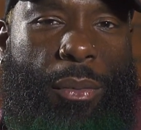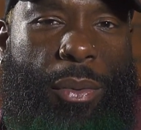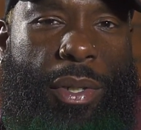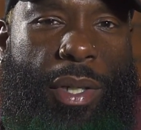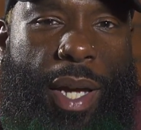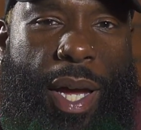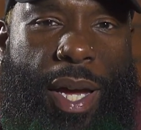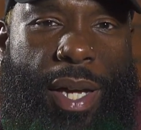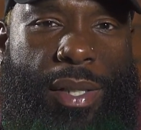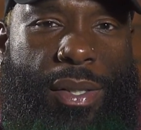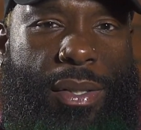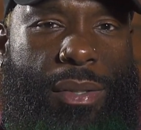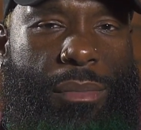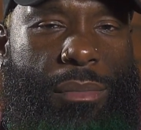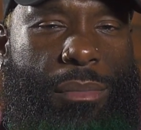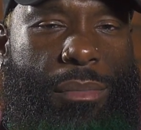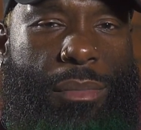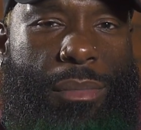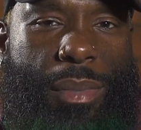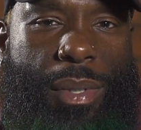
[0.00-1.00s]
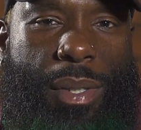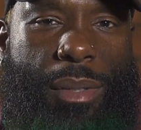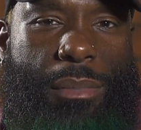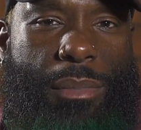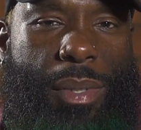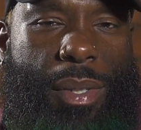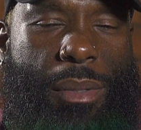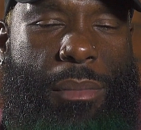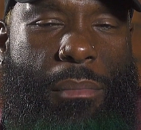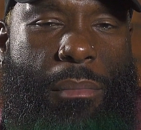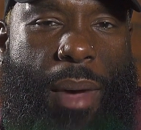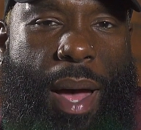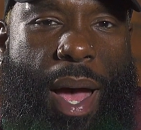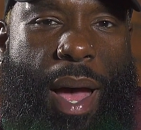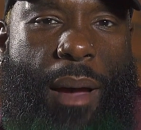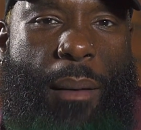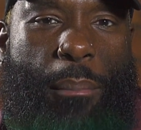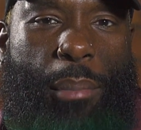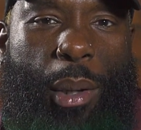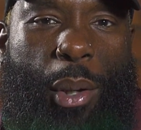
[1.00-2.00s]
We had some
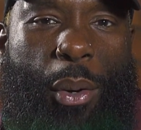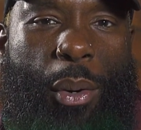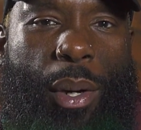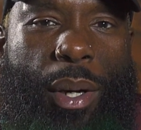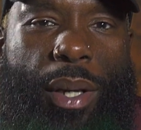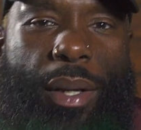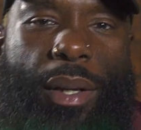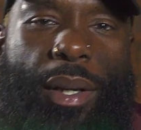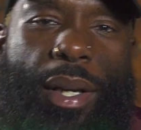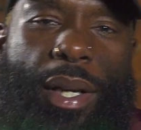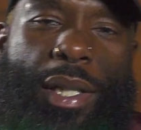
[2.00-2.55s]
mind-blowing